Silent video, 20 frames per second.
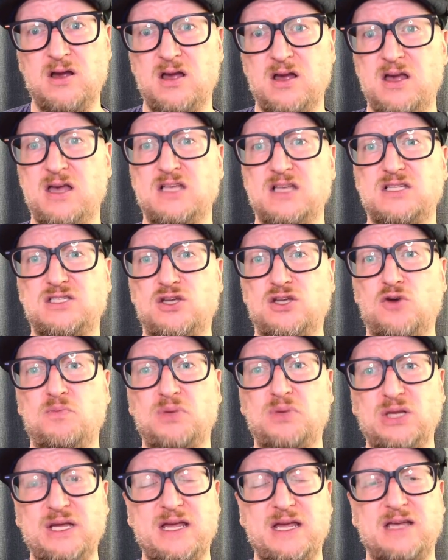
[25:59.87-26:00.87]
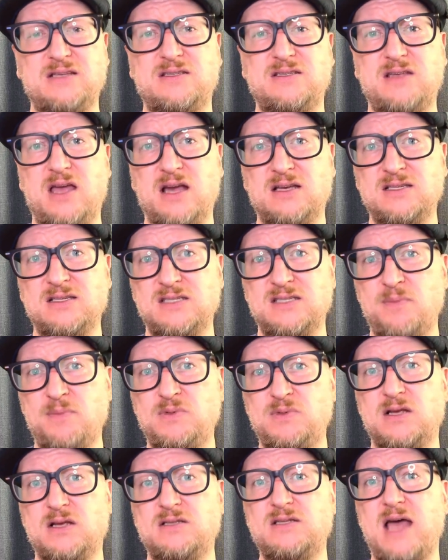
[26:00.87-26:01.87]
So please
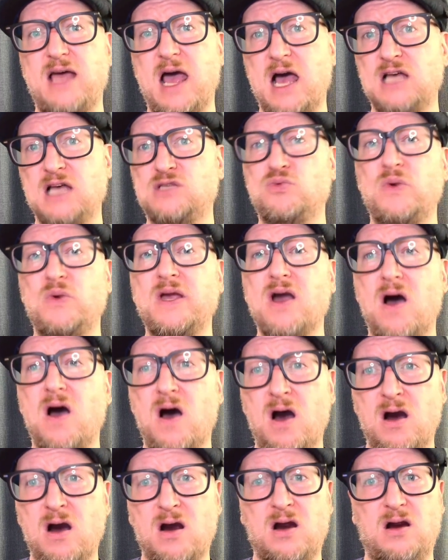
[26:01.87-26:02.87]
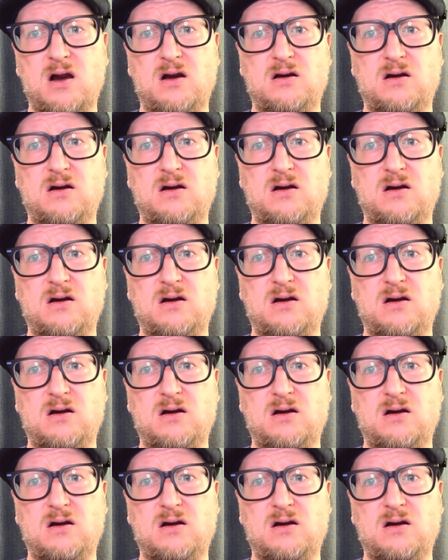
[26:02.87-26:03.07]
accept us as we are.